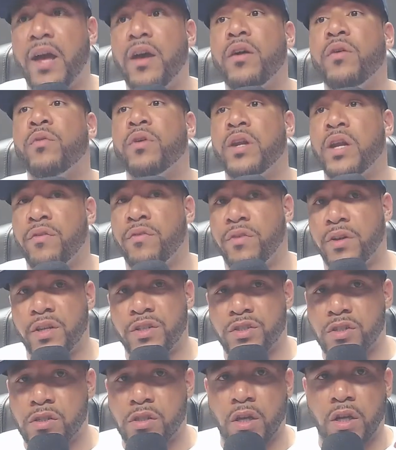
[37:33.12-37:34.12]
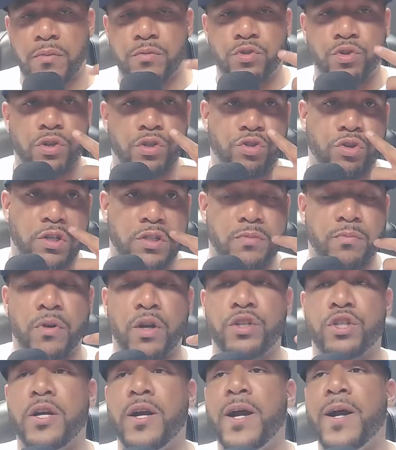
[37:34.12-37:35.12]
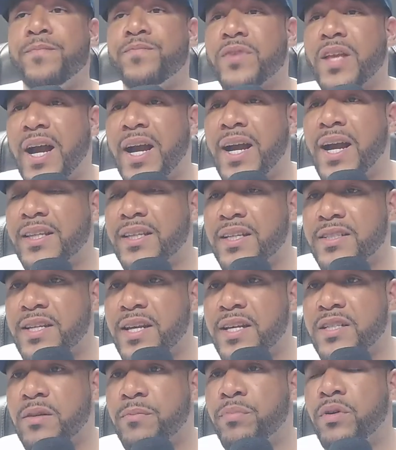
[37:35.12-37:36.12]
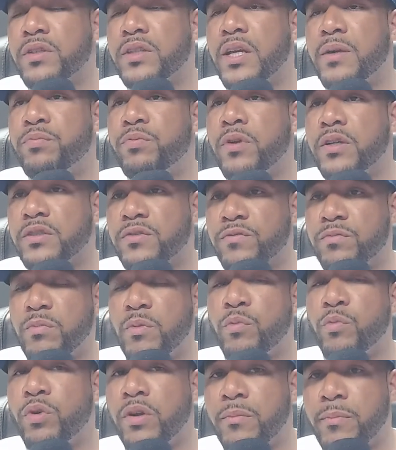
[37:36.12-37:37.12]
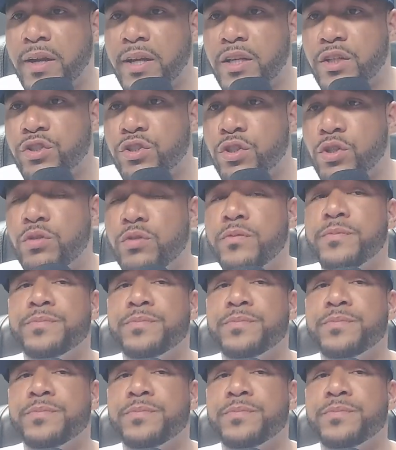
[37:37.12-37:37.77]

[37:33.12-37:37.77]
Whatever it is. Just look up tricktricksmerch. I got this as a birthday present from my boy Mikey Shoe.